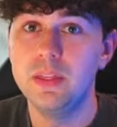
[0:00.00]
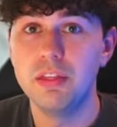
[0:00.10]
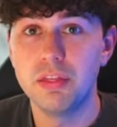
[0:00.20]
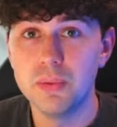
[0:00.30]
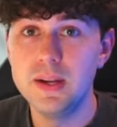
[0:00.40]

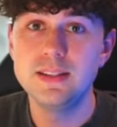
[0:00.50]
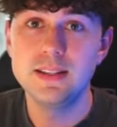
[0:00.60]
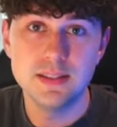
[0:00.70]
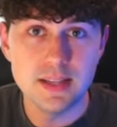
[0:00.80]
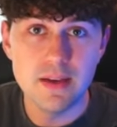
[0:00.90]
3
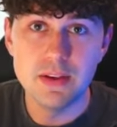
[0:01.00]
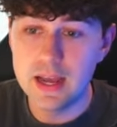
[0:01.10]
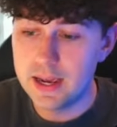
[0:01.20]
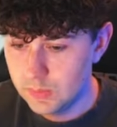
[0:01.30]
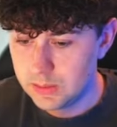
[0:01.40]
to 7
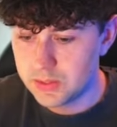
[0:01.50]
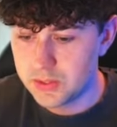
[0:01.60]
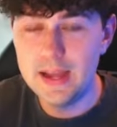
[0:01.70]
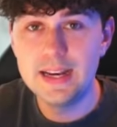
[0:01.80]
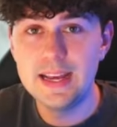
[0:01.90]
days. Let's
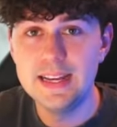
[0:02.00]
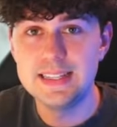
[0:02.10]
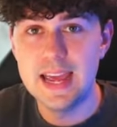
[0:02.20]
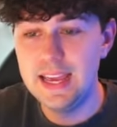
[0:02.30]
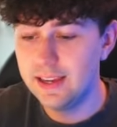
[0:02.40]
go ahead and
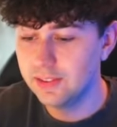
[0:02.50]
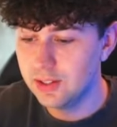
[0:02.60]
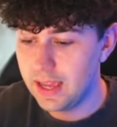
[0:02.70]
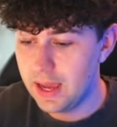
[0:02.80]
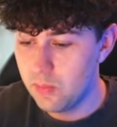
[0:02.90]
take a
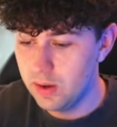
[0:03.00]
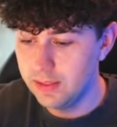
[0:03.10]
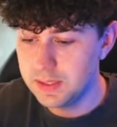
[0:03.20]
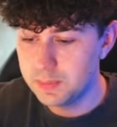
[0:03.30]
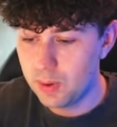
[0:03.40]
look at one
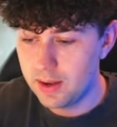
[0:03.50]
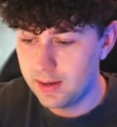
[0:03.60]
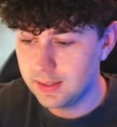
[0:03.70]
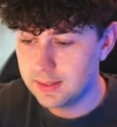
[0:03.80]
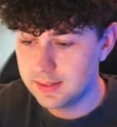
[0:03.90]
of these
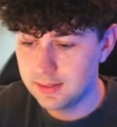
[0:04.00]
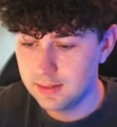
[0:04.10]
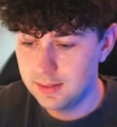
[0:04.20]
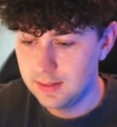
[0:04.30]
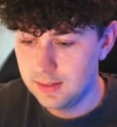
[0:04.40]
products.